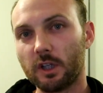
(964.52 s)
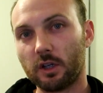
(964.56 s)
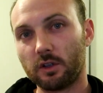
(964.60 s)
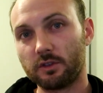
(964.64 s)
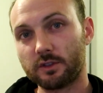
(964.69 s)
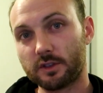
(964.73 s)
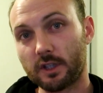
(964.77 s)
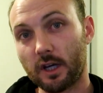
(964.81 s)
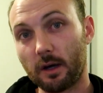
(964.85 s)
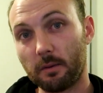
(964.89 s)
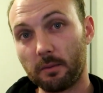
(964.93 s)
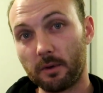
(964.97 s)

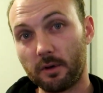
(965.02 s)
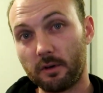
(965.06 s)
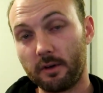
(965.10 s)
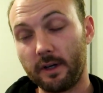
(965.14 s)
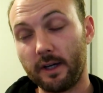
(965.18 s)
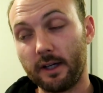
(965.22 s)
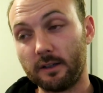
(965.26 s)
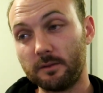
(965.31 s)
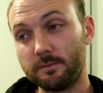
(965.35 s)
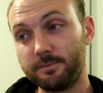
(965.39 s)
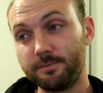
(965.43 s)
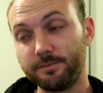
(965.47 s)

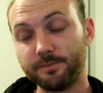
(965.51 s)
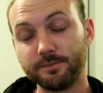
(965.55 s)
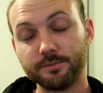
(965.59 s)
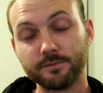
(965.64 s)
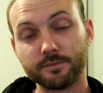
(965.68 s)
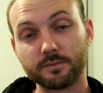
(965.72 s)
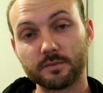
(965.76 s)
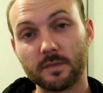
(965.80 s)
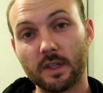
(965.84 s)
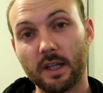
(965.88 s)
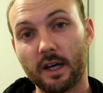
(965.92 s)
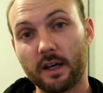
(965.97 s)
I
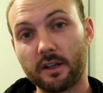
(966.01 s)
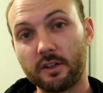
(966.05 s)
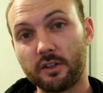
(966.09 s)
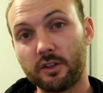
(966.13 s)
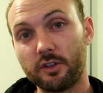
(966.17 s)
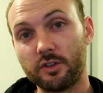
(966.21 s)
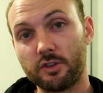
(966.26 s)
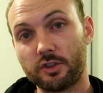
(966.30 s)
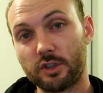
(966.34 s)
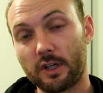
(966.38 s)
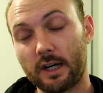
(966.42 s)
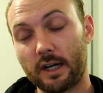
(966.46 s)
had
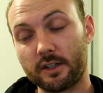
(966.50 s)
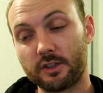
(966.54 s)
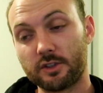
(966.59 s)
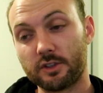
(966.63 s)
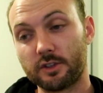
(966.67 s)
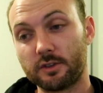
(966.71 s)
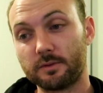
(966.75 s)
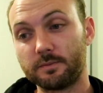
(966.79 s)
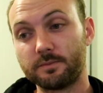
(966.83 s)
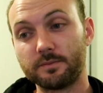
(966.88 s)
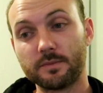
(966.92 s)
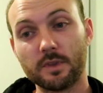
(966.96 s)
no
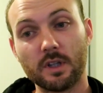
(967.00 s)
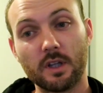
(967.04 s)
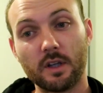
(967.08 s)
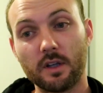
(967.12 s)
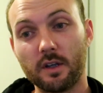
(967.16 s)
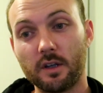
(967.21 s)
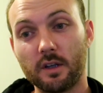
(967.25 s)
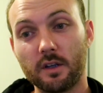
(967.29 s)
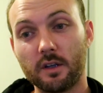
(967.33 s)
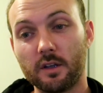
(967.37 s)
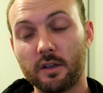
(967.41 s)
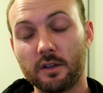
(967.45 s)
traction.
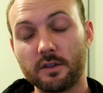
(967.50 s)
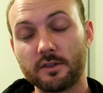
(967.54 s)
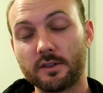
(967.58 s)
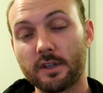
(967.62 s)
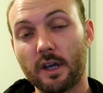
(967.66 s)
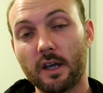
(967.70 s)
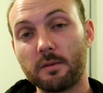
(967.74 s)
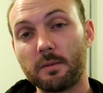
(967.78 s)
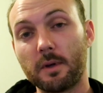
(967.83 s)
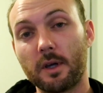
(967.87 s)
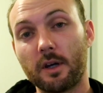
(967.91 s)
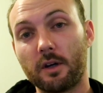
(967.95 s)

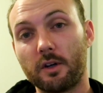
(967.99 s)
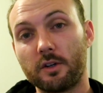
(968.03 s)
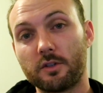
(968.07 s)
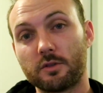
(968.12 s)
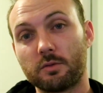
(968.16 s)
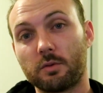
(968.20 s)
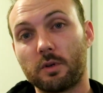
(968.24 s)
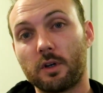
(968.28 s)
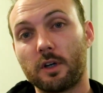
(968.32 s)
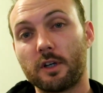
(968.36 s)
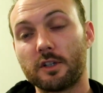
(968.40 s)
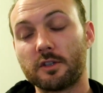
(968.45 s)
Same error
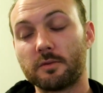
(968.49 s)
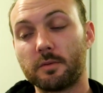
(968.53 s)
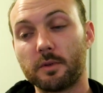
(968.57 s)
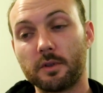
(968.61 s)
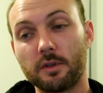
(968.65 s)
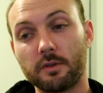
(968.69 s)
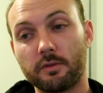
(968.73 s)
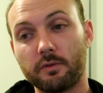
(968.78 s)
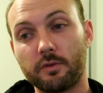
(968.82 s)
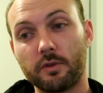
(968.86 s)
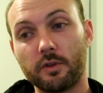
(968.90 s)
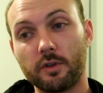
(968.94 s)
twice, but
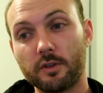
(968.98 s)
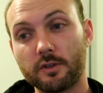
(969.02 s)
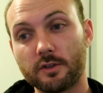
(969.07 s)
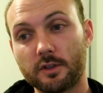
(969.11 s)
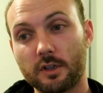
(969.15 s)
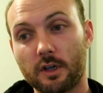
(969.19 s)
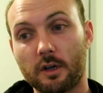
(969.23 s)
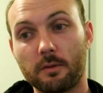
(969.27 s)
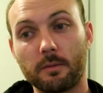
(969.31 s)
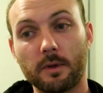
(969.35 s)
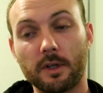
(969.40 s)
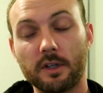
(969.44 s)
the first
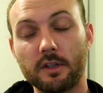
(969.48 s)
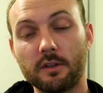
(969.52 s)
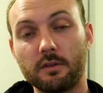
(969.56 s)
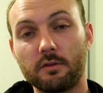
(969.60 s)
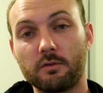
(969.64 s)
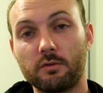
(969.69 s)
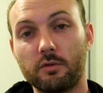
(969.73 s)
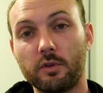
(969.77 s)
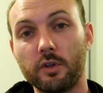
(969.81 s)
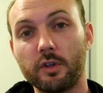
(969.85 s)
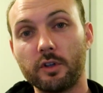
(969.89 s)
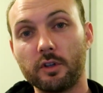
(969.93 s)
time I
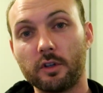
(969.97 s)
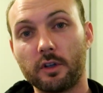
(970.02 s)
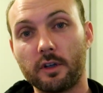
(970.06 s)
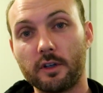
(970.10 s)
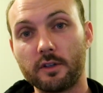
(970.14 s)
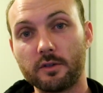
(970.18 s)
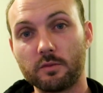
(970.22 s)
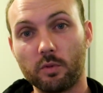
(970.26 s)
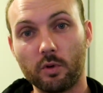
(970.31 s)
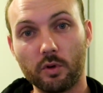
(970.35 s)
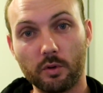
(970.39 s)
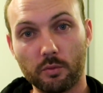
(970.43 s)
didn't
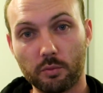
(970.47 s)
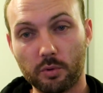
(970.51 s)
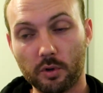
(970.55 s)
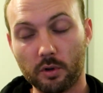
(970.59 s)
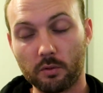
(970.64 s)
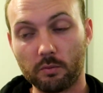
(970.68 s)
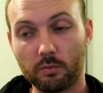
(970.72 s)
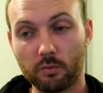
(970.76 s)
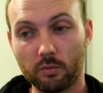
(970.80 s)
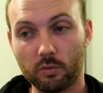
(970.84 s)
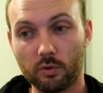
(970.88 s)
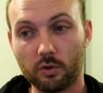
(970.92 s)
realize what the
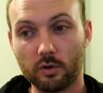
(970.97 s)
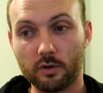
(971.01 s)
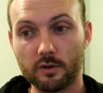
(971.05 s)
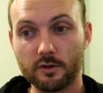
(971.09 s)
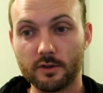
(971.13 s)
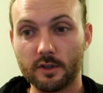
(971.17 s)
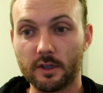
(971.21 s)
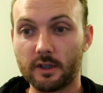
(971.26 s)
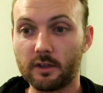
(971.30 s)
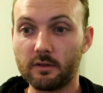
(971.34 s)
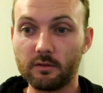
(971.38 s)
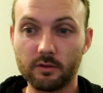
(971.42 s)
problem
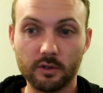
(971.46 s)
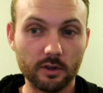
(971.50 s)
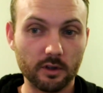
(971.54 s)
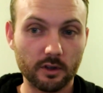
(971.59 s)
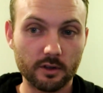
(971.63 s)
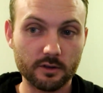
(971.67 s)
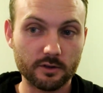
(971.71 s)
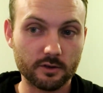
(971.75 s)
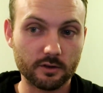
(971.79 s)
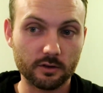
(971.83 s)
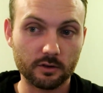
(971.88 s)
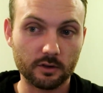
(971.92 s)
was. I didn't
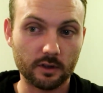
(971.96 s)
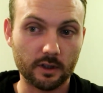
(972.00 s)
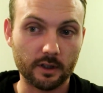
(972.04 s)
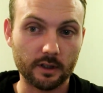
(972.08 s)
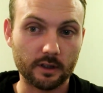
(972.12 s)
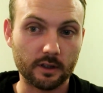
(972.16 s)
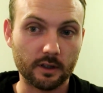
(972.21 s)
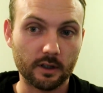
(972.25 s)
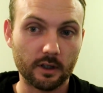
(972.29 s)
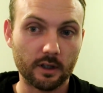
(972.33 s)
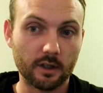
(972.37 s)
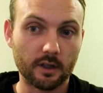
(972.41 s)
realize till
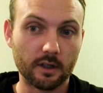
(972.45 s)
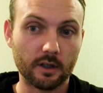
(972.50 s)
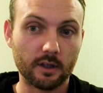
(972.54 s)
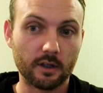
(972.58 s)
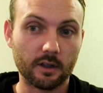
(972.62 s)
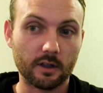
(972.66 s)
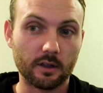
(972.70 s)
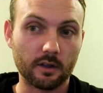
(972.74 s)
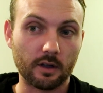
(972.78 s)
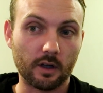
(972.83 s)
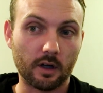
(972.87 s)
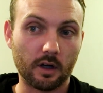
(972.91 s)
like
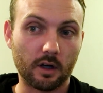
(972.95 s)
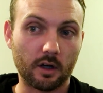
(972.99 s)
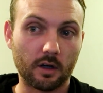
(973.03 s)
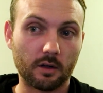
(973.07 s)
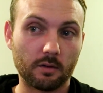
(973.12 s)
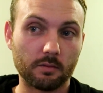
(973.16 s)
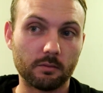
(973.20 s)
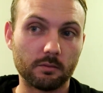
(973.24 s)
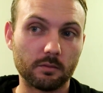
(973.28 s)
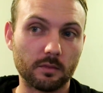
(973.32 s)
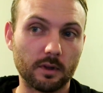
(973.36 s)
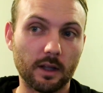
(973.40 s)

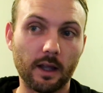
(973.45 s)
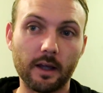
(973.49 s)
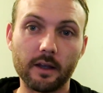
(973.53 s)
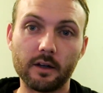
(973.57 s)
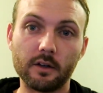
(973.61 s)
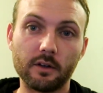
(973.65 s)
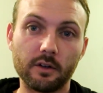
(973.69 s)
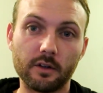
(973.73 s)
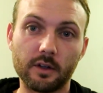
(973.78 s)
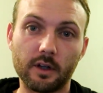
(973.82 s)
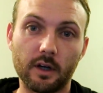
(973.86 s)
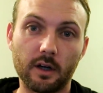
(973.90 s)

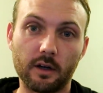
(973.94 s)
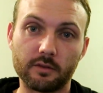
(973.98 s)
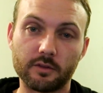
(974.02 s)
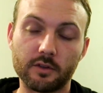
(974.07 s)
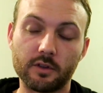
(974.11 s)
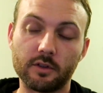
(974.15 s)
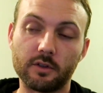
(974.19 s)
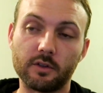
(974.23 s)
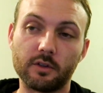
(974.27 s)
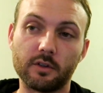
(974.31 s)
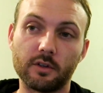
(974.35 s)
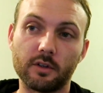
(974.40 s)
later in the
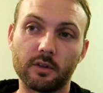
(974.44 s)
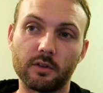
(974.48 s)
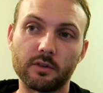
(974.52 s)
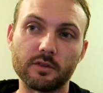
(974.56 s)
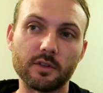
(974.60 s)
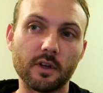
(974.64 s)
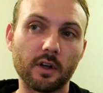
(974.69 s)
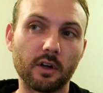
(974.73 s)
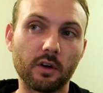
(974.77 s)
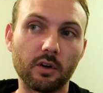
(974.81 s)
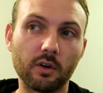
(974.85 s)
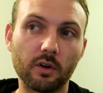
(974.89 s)
afternoon. I was
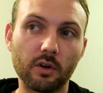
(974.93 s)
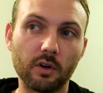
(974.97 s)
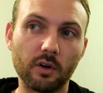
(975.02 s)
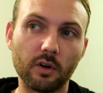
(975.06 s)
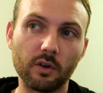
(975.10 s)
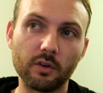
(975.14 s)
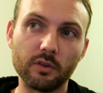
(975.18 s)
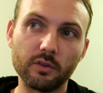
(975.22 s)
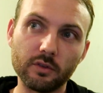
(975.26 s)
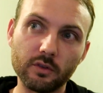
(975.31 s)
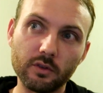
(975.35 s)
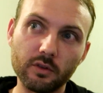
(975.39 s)
like,
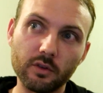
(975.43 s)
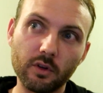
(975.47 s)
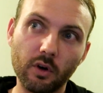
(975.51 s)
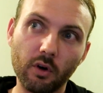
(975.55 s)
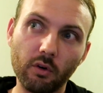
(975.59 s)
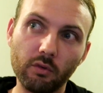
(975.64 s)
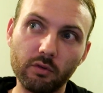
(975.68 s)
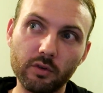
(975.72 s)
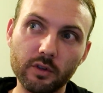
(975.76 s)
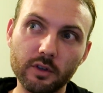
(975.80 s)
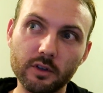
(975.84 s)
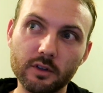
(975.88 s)
oh,
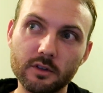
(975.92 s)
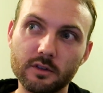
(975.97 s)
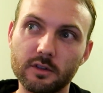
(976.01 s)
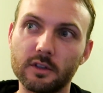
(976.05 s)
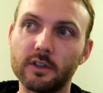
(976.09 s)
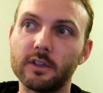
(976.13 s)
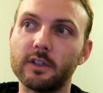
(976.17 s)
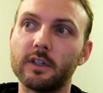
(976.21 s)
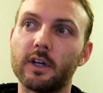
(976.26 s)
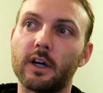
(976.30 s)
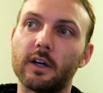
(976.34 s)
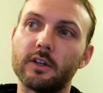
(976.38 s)

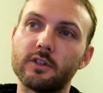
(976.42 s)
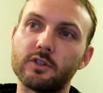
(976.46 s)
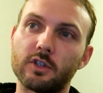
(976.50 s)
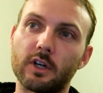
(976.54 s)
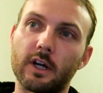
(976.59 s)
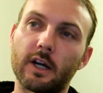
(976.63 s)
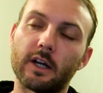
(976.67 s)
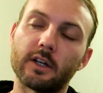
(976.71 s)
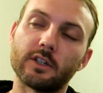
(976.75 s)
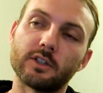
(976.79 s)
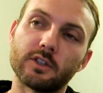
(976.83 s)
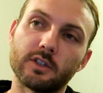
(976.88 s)
obviously I had
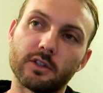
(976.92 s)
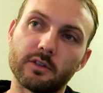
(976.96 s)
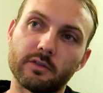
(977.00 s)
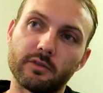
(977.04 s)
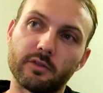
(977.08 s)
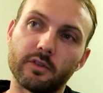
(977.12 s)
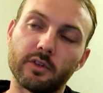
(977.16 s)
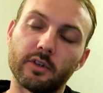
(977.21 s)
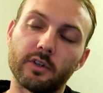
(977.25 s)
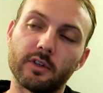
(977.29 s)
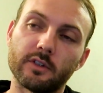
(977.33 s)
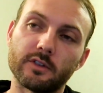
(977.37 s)
traction the
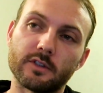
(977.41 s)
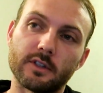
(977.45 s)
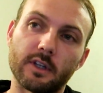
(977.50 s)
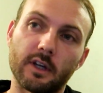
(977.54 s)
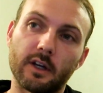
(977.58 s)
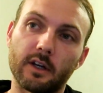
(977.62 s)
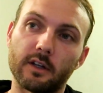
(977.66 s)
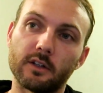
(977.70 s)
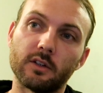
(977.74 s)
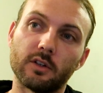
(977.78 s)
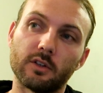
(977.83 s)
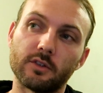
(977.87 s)
first day, I
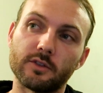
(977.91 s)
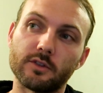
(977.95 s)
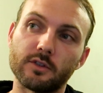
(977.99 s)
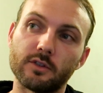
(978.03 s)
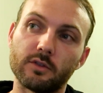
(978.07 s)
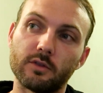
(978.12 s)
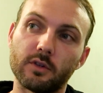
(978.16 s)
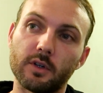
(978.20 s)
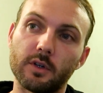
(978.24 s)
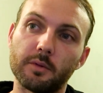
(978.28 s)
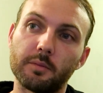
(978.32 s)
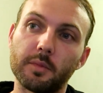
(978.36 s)
had lots
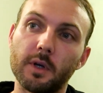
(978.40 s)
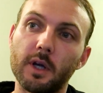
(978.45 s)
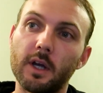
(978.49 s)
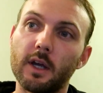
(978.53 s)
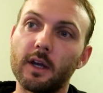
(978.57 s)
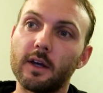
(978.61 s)
of grip.